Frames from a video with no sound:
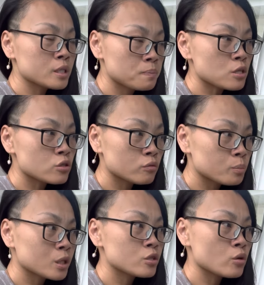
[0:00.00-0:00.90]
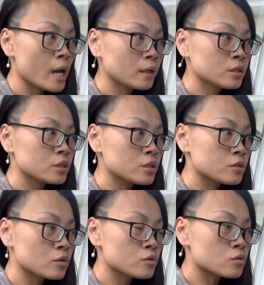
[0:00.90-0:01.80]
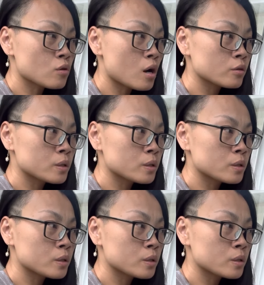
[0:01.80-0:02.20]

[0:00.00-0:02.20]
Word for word: especially because your energy is so strong,